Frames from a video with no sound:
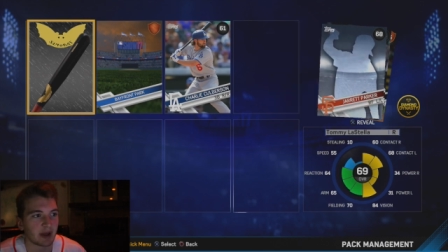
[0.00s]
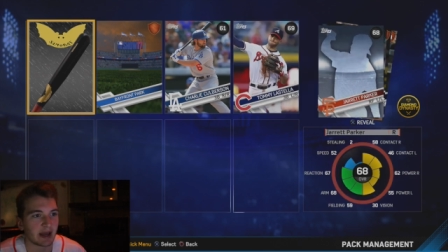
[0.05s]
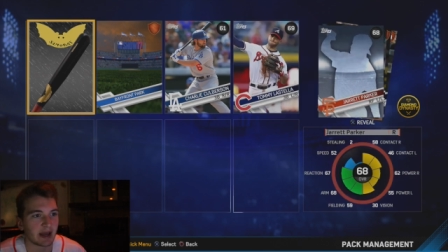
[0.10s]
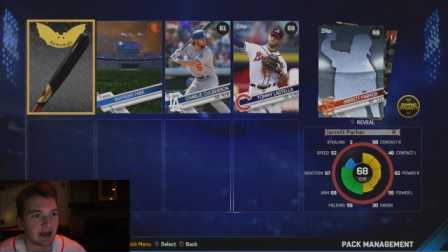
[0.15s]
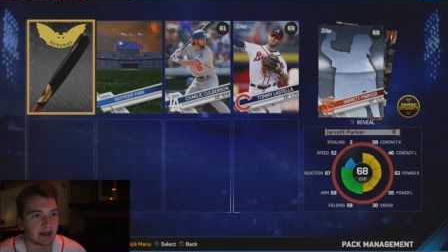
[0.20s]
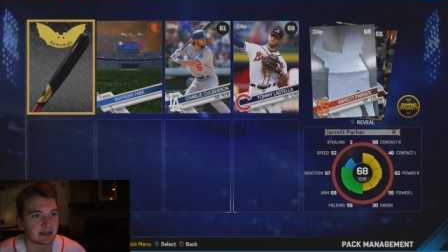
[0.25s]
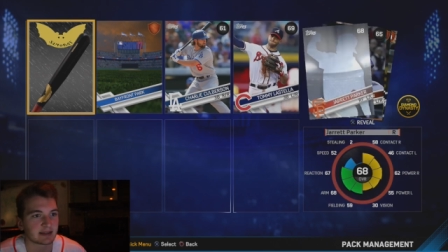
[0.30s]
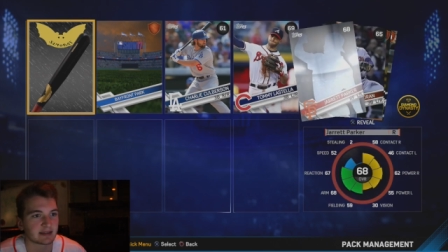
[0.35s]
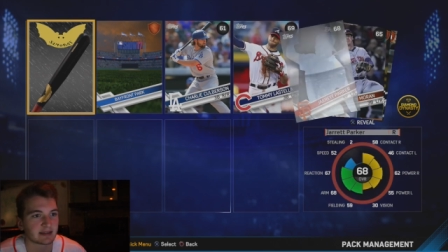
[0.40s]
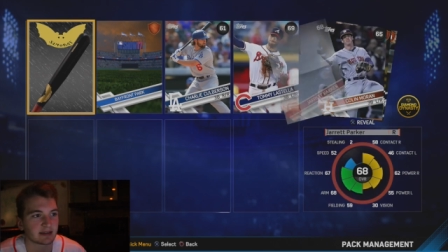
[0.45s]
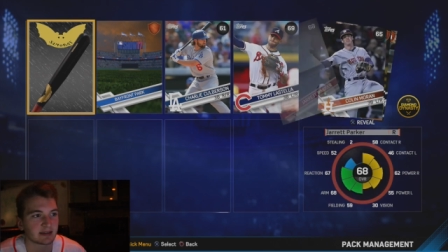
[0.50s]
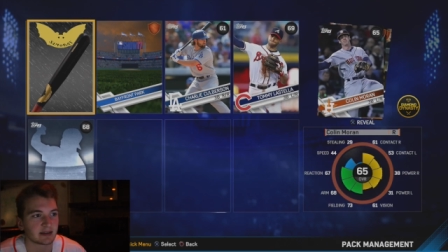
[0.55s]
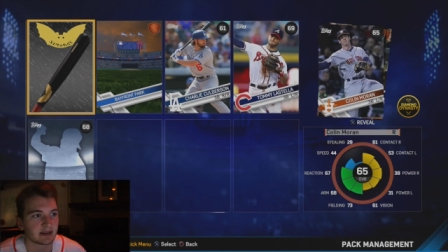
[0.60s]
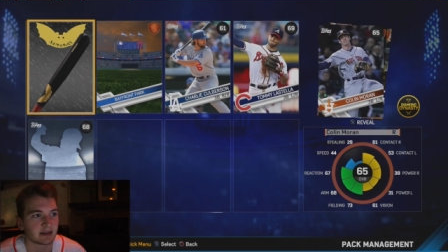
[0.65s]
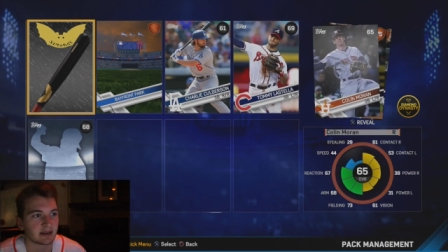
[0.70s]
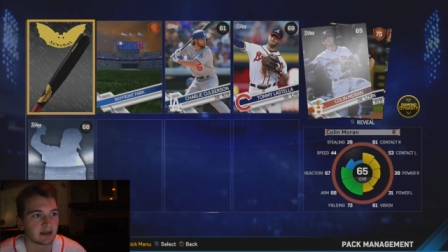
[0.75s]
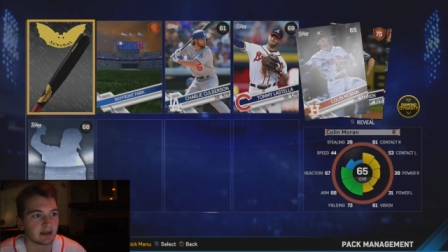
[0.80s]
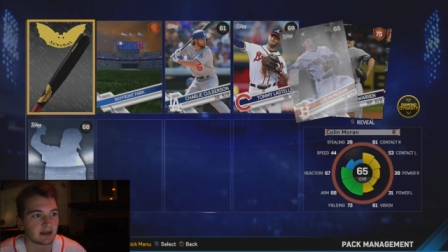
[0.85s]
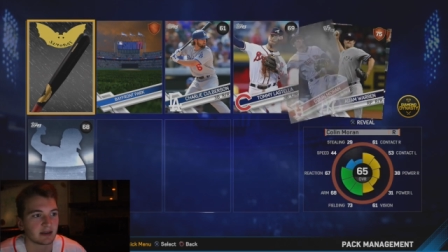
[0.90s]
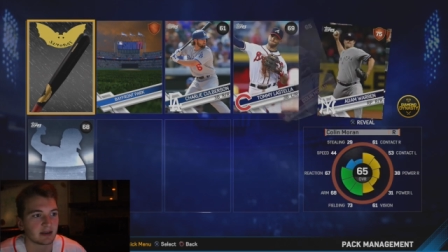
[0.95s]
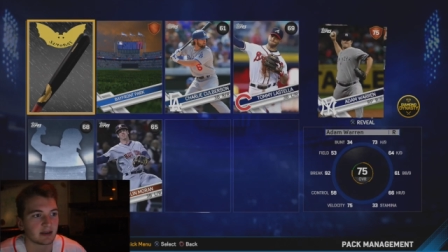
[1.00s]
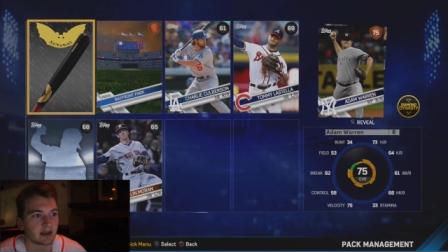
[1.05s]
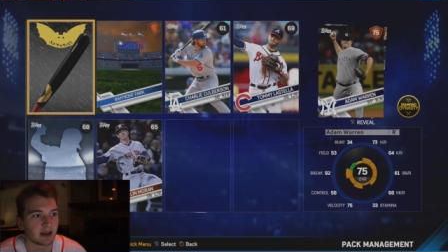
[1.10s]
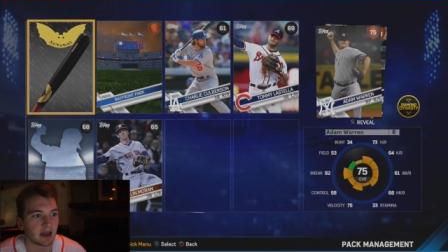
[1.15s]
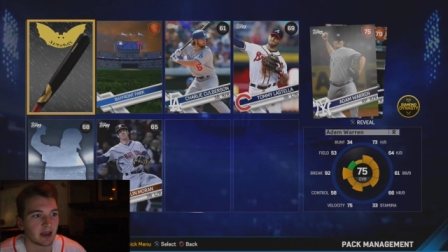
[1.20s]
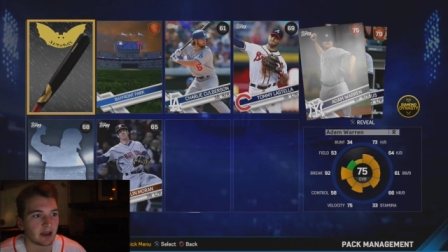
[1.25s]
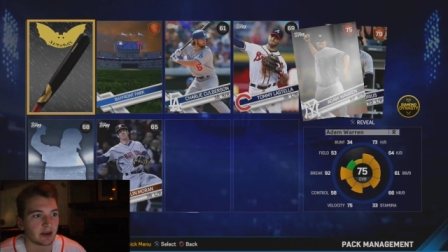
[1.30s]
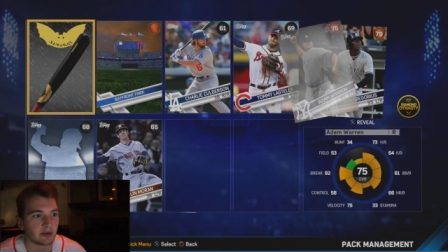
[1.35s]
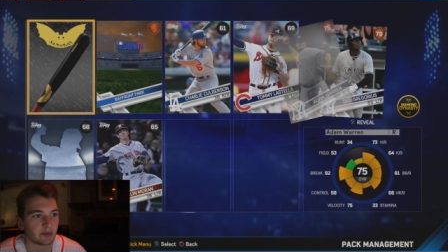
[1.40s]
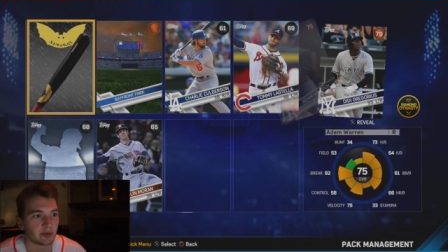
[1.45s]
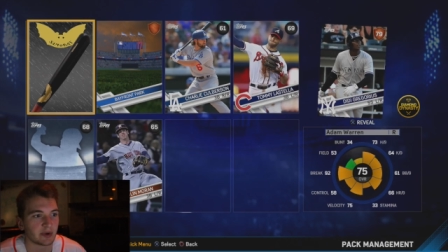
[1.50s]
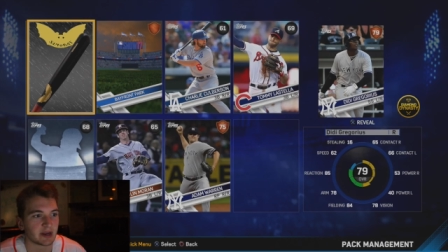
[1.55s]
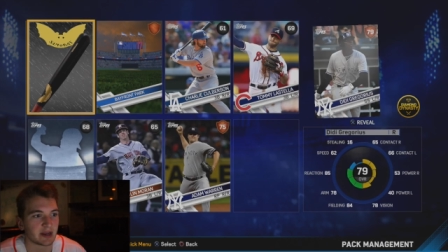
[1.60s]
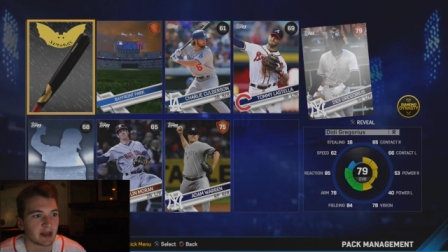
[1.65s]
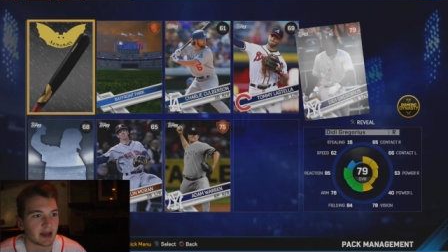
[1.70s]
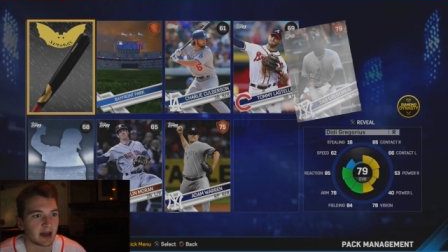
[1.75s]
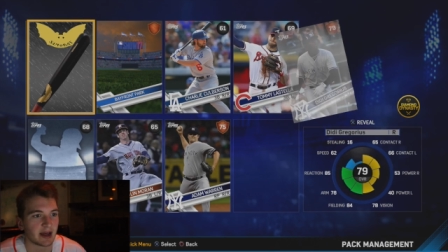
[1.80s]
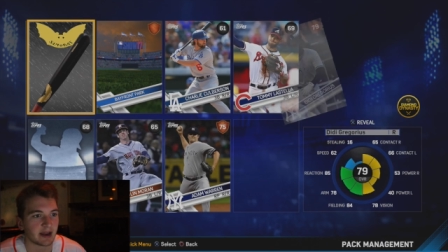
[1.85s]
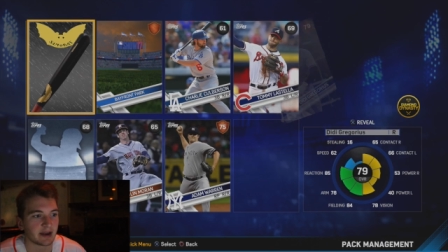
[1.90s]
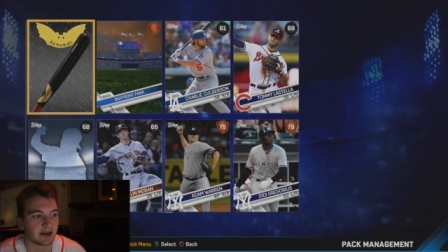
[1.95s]
bat. And we
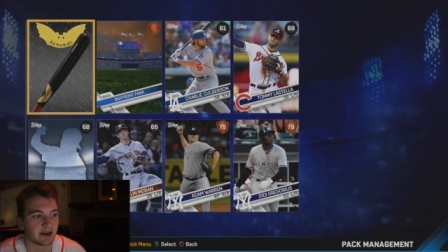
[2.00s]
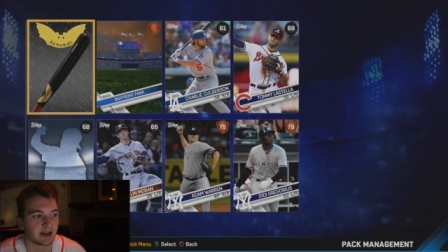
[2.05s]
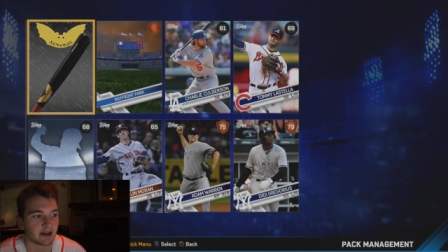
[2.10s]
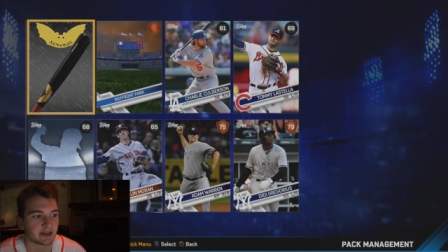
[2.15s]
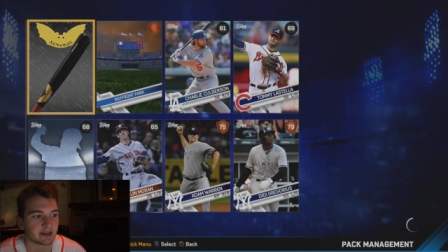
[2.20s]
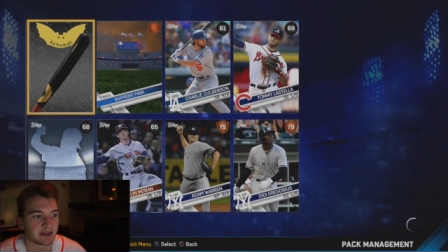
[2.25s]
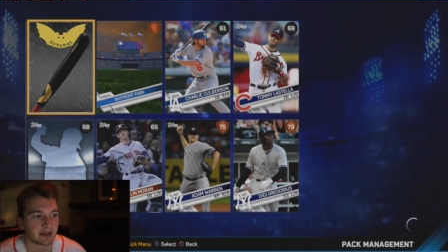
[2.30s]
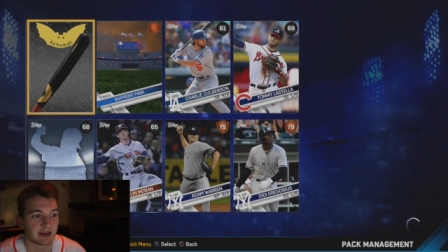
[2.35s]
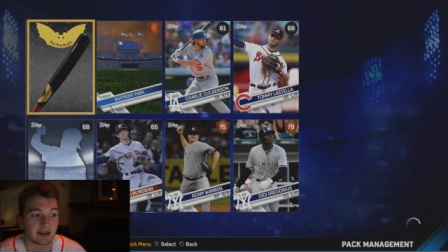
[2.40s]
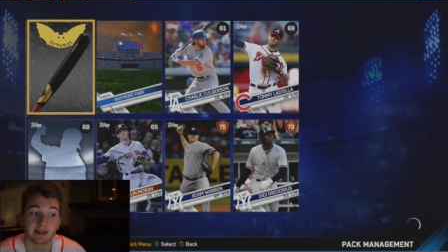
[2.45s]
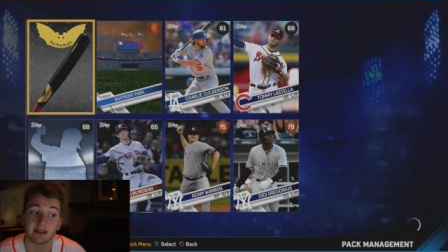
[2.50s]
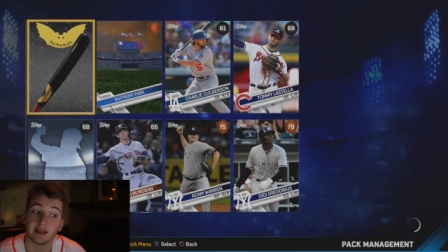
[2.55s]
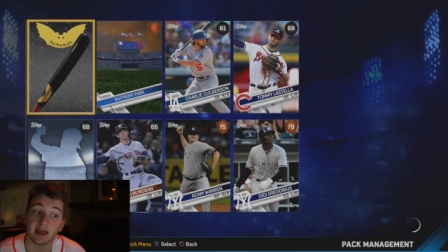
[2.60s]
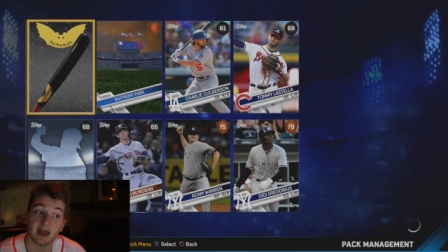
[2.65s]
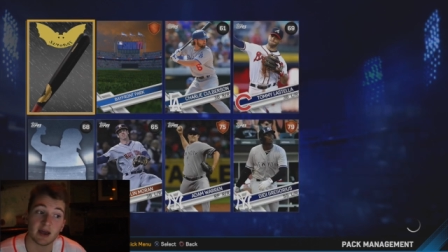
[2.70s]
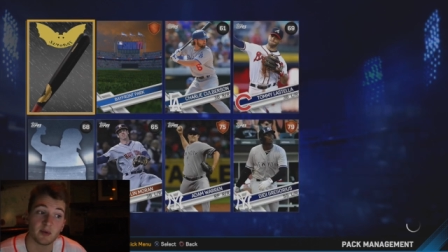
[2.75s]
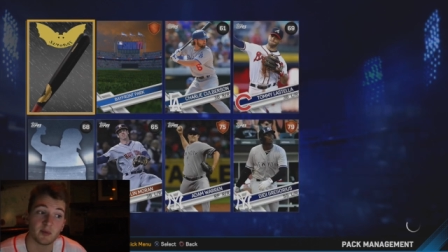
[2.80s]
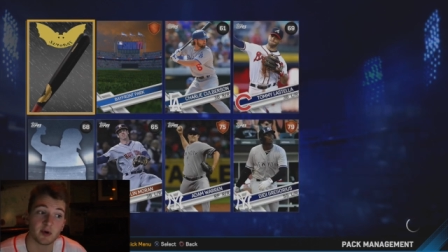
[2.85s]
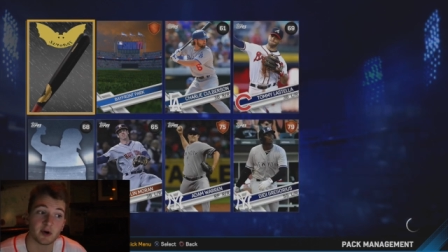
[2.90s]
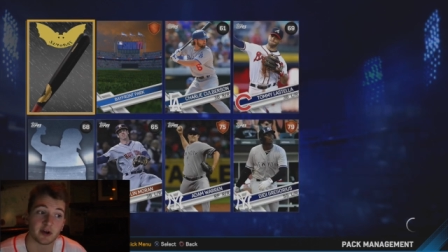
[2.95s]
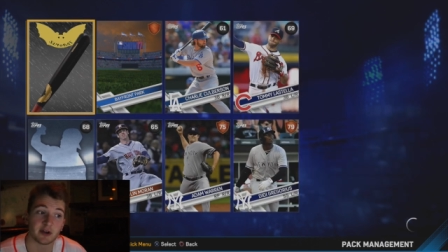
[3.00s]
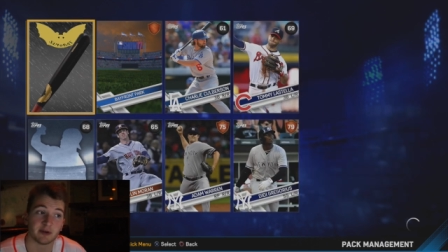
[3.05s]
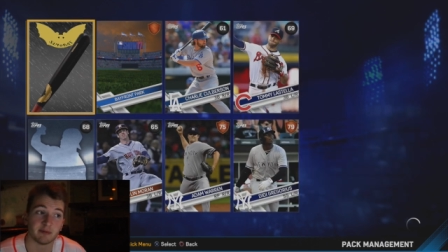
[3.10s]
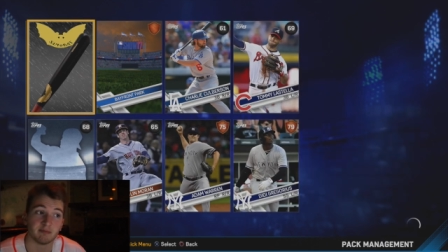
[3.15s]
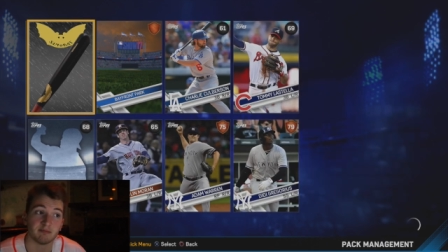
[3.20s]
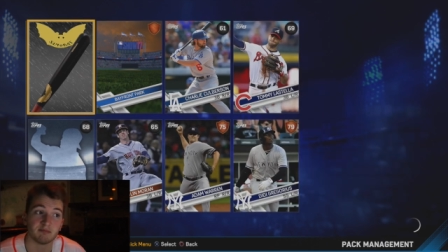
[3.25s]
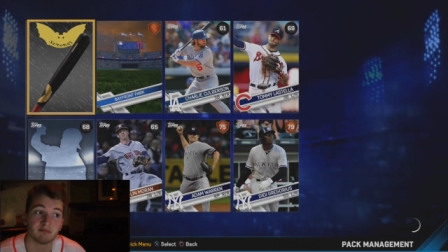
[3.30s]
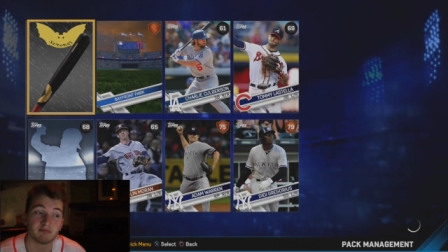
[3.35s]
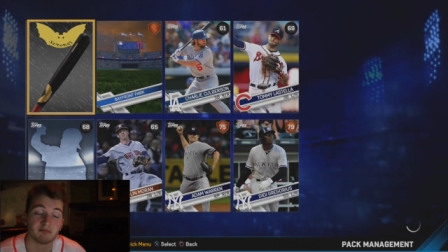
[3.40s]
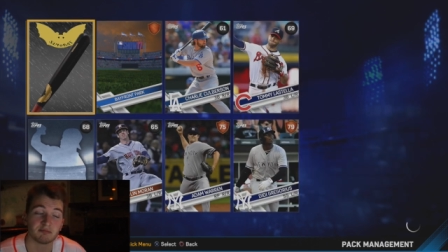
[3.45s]
got nothing in that one.